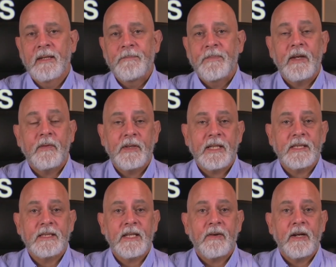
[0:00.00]
If
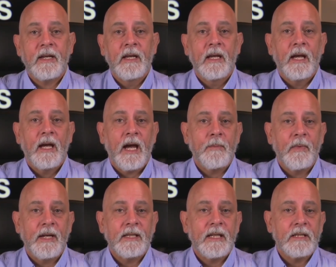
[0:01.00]
necessary, I
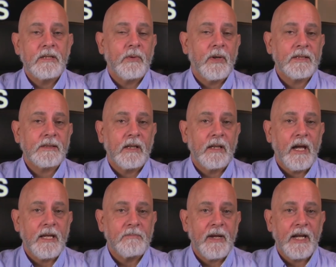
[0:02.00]
might need to ask her
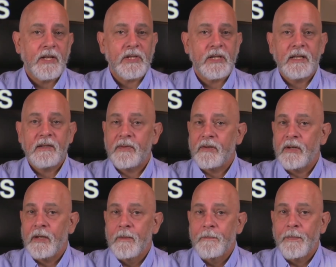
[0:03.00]
line manager if there
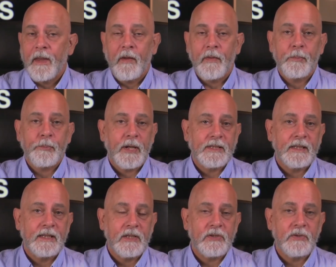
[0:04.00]
are other
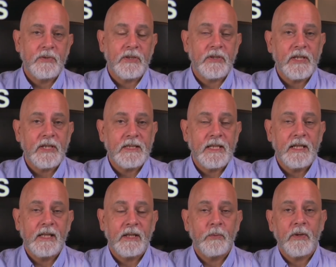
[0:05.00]
pressing issues that she's
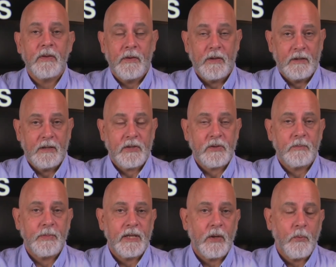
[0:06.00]
dealing with that I should
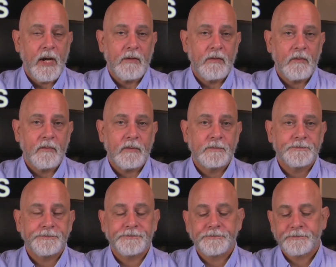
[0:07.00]
be aware of.
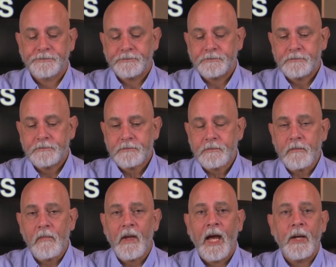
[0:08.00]

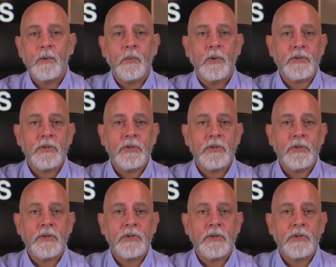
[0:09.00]
I would want